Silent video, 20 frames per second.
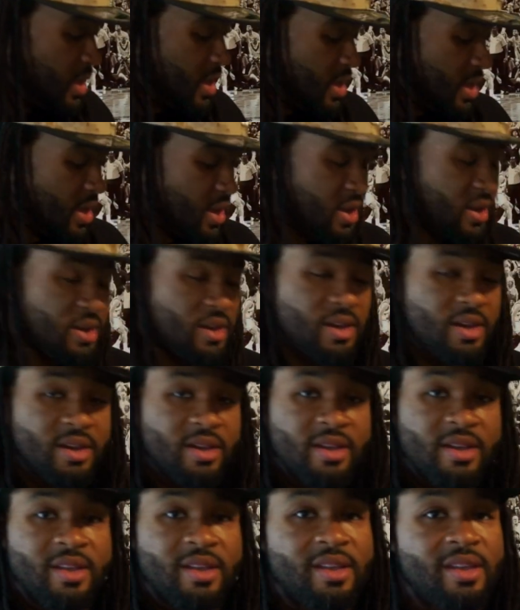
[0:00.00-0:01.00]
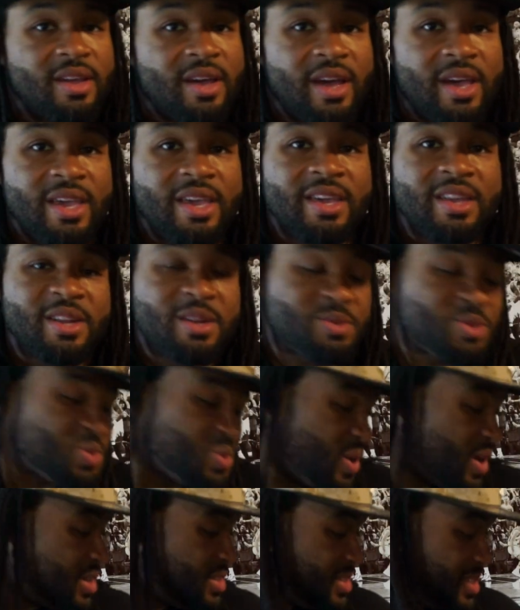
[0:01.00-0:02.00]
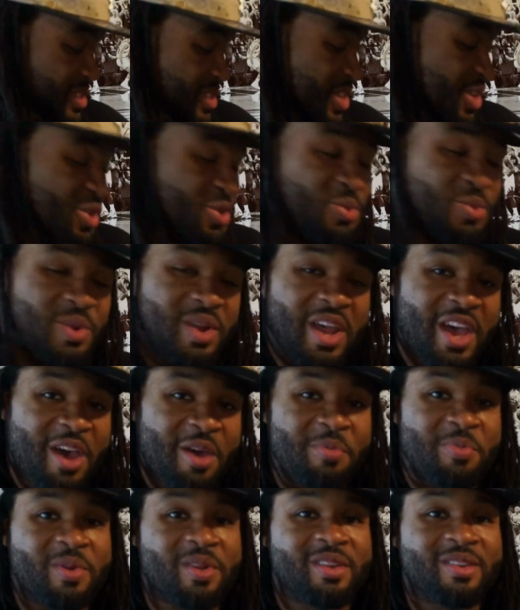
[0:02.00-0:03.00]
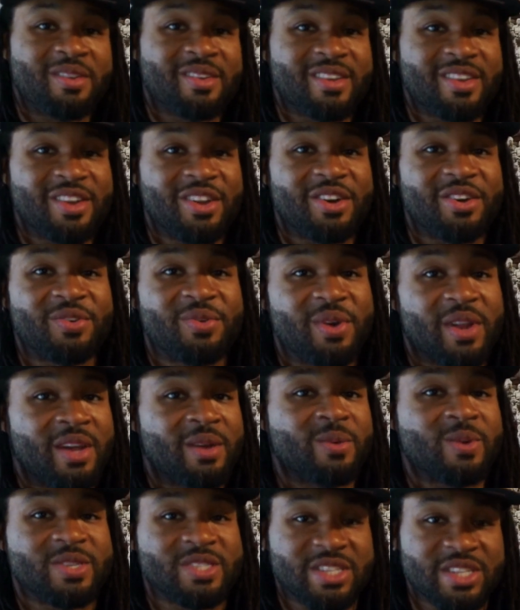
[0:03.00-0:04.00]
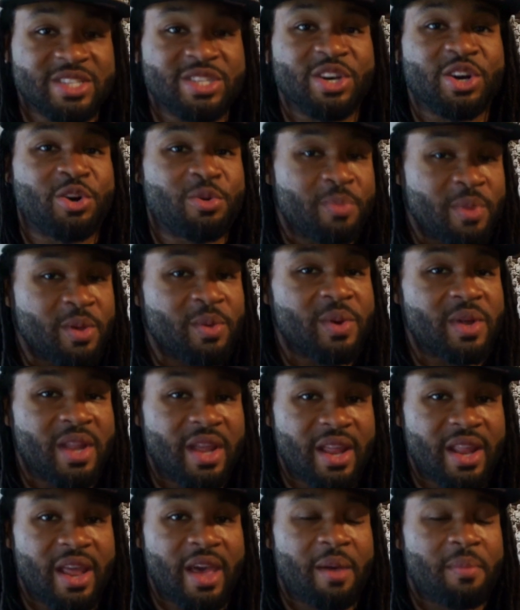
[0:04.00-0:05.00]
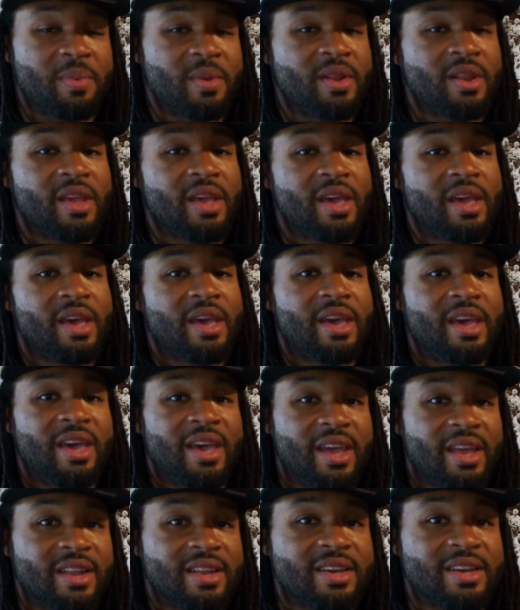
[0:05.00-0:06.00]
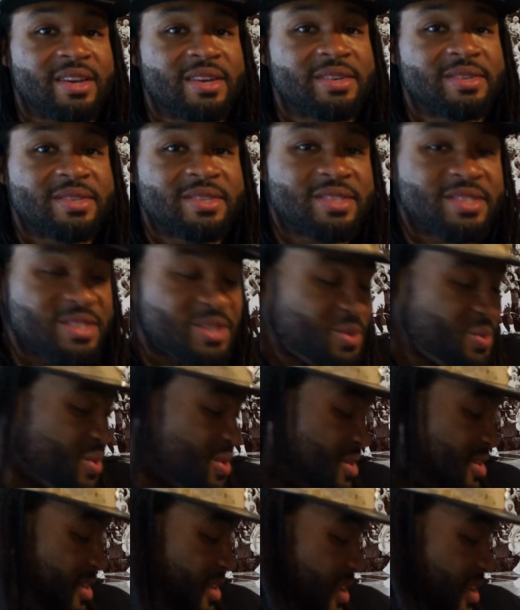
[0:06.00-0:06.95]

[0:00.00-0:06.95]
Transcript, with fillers: And uh, I hit up Swayze and told him what happened. You know what? I, what she told me what had happened, and uh, so we